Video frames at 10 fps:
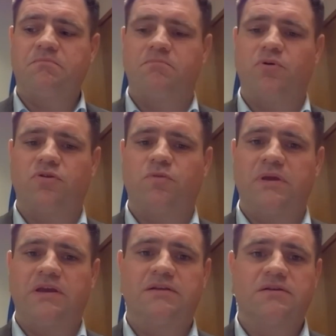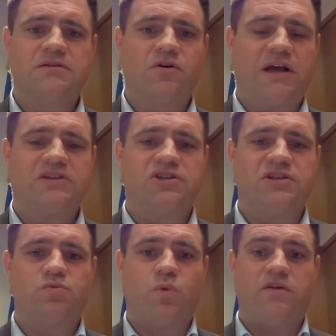But the big question
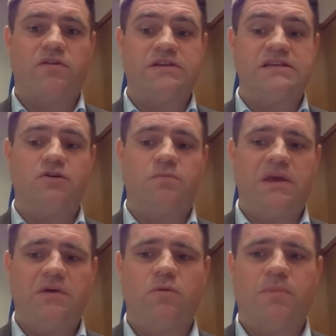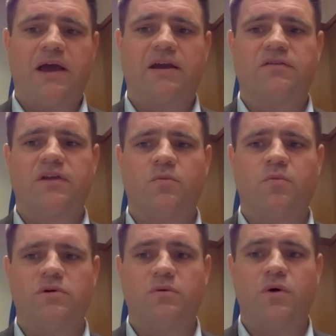is whether the DUP will back it, or
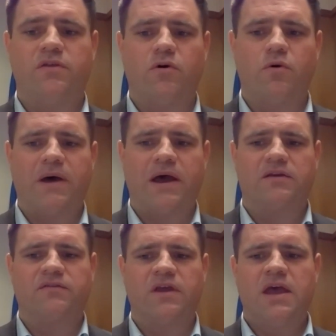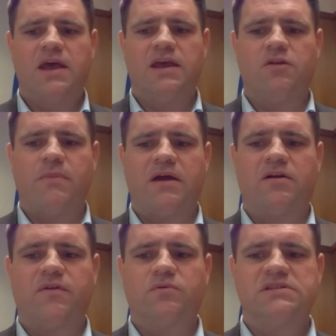whether they will back it in a
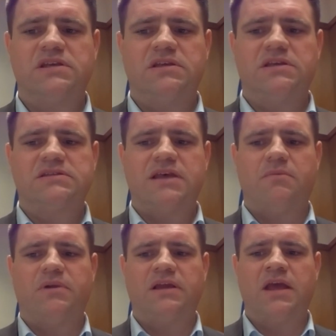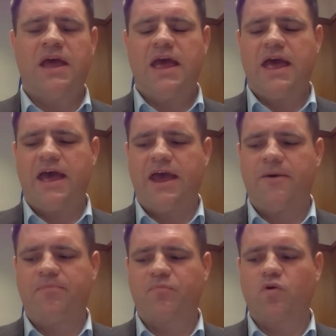manner that will see the Assembly
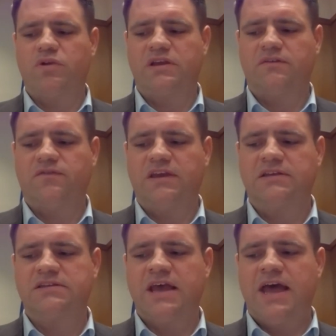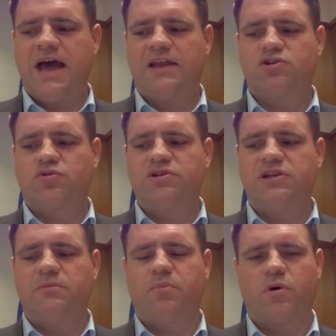reconvened. And it's
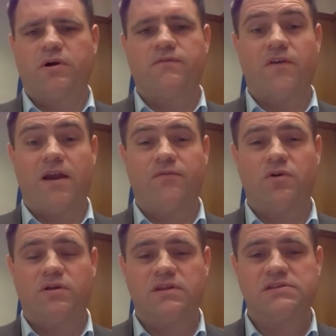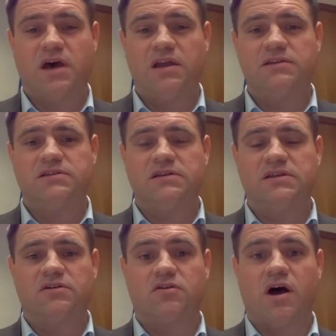crucially important for everyone on this island,
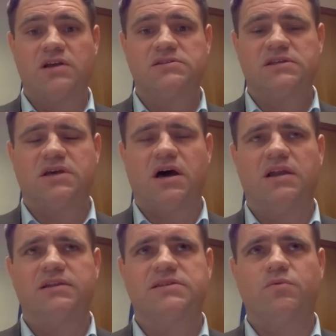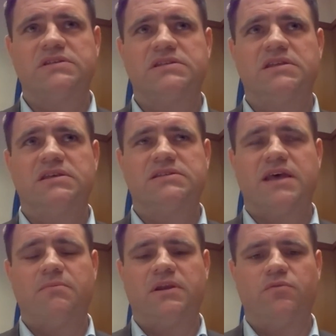indeed across these islands, that we see the
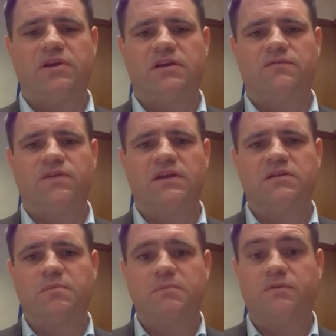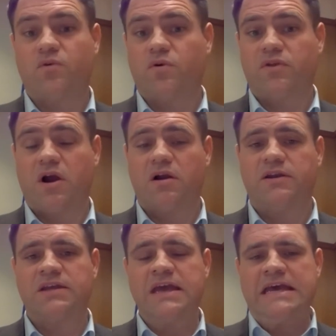Assembly reconvene. The people of Northern
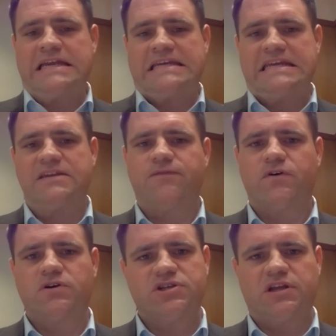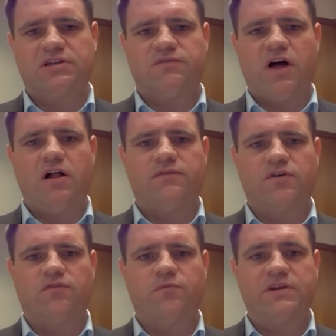Ireland need a functioning, devolved
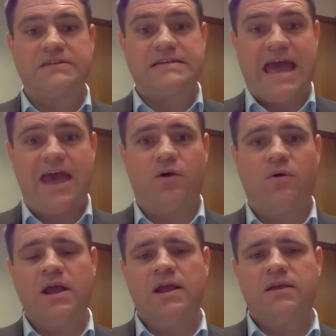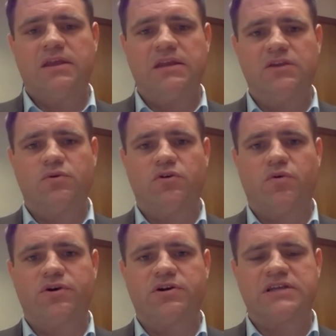government now. They need one in
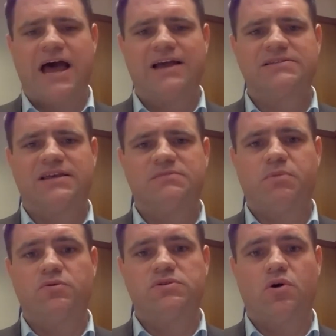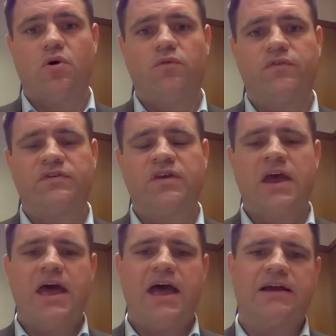order to access post-COVID
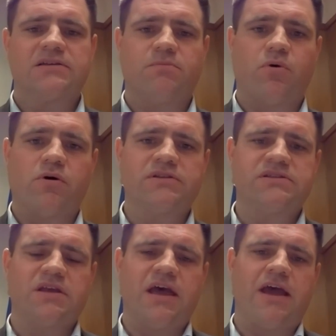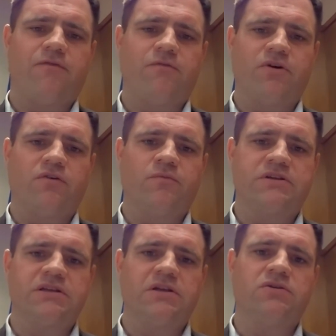supports from the government
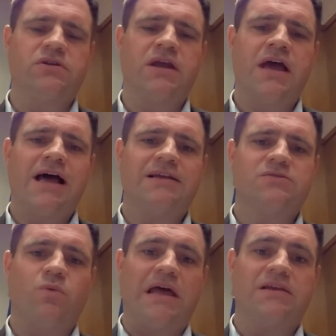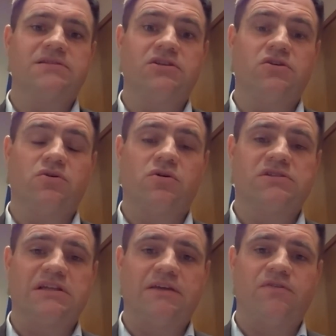in London, as well as the new
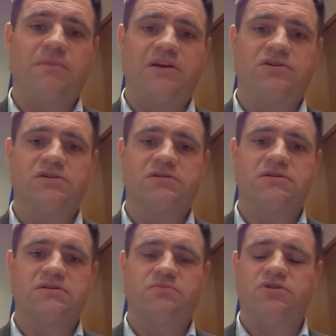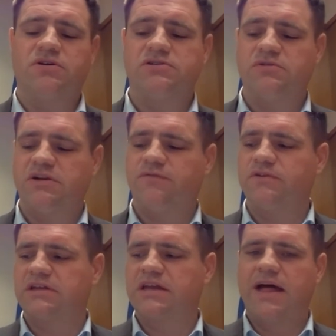cost of living measures, because I'm sure it's no different
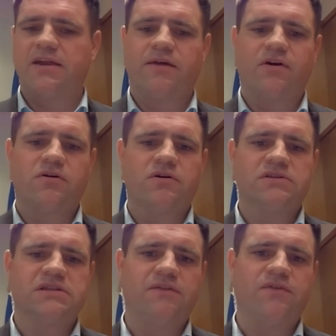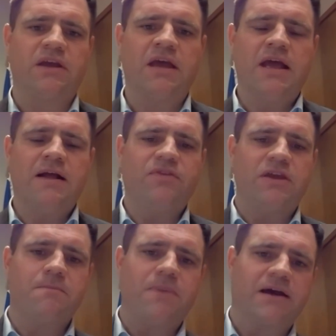in Canada. The cost of living, the
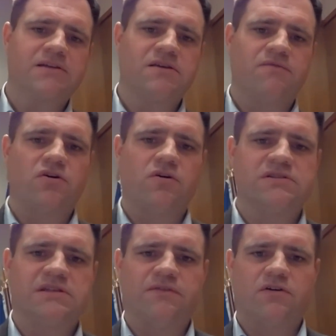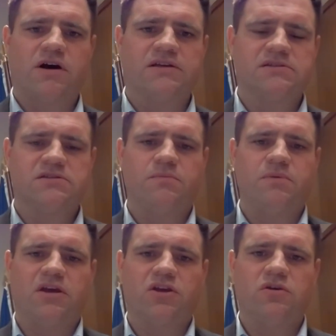impacts of the cost of living crisis are
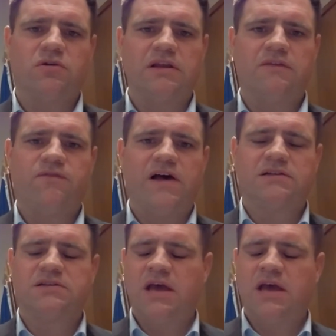being acutely felt